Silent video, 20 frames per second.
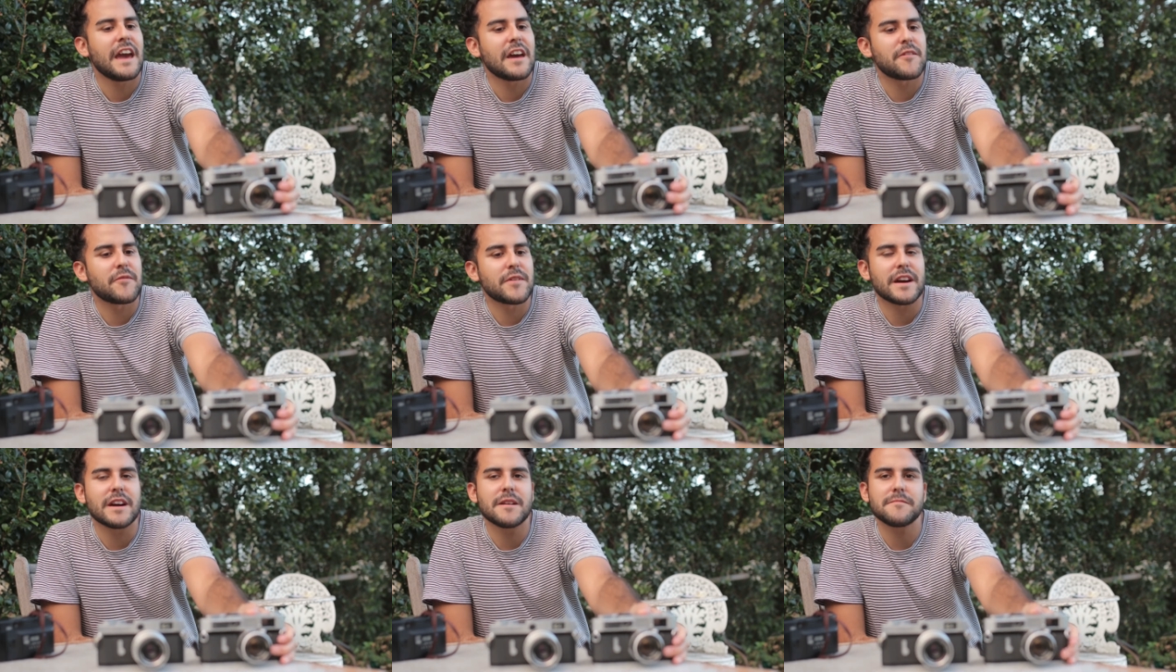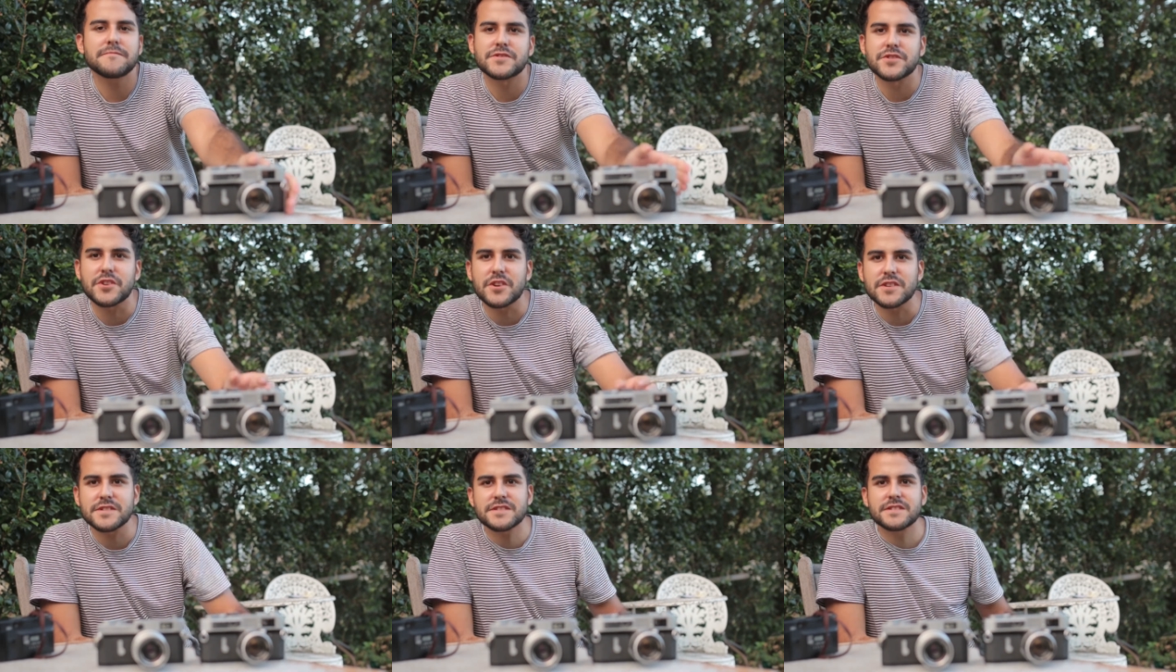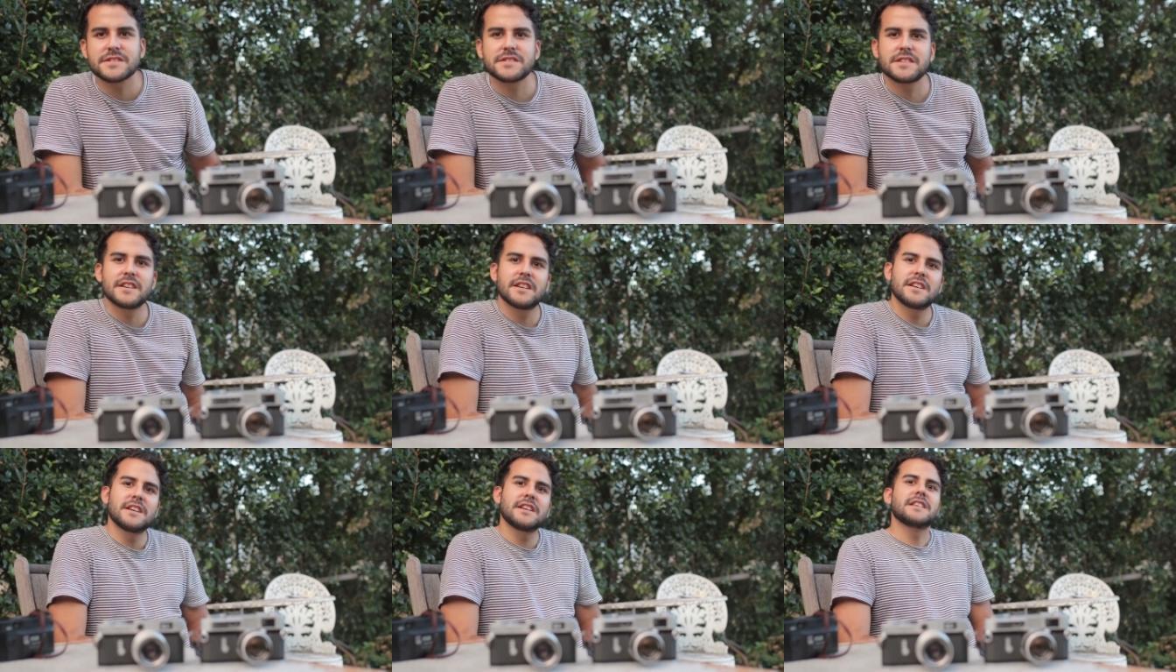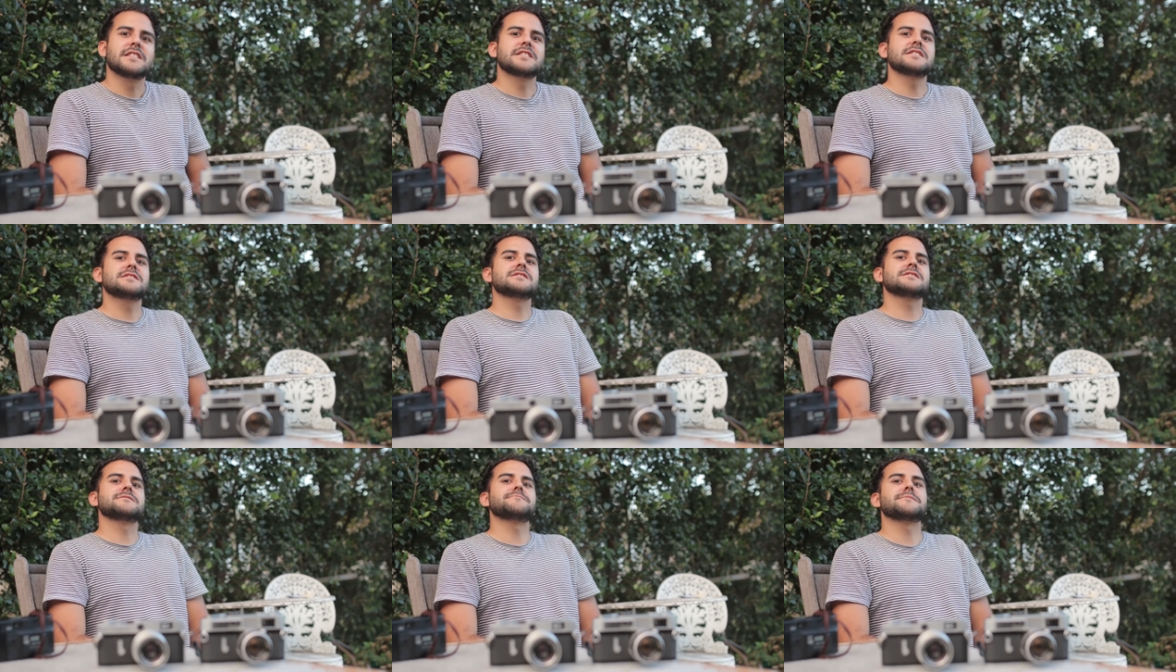Anyway, I'm Josh,
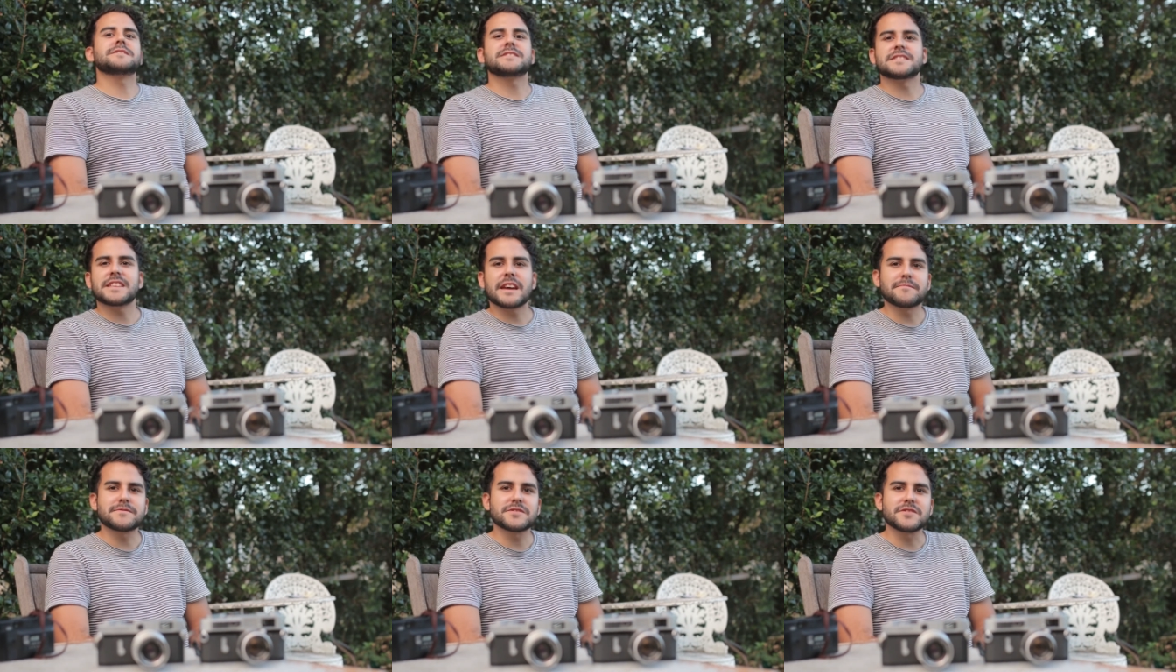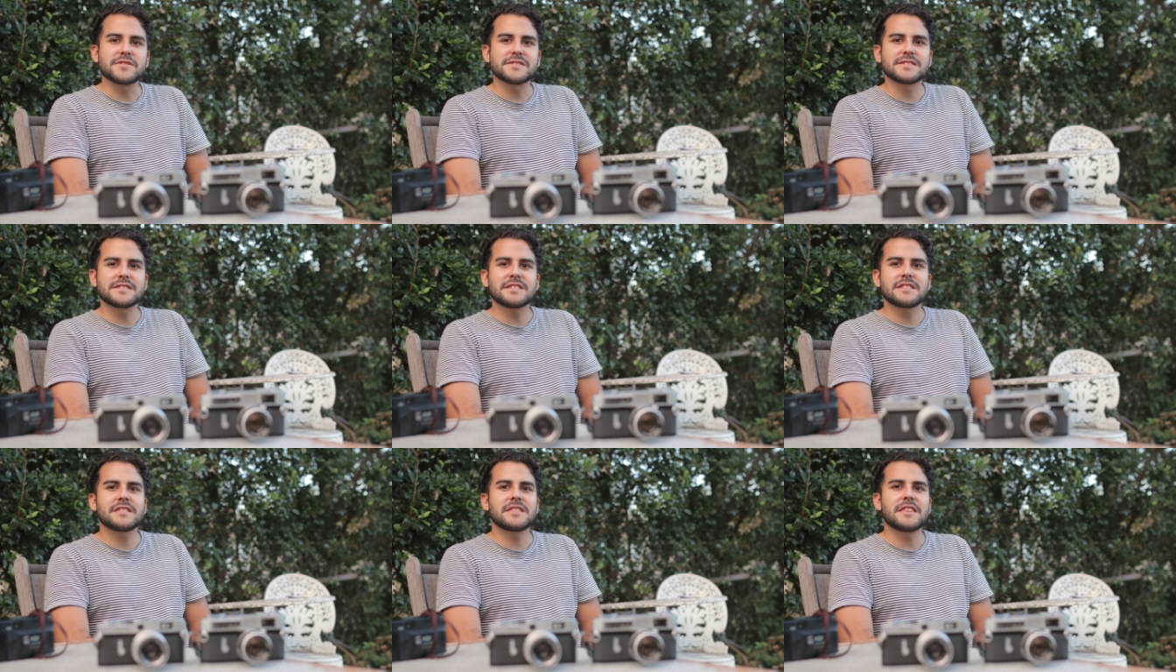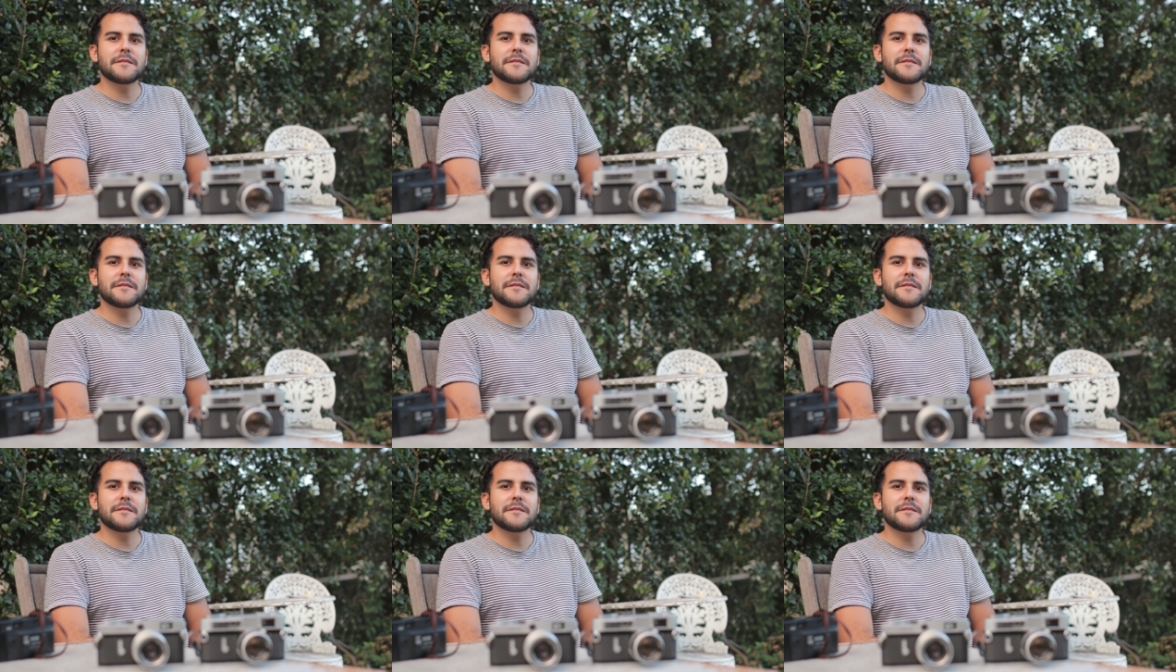this has been Snapshots.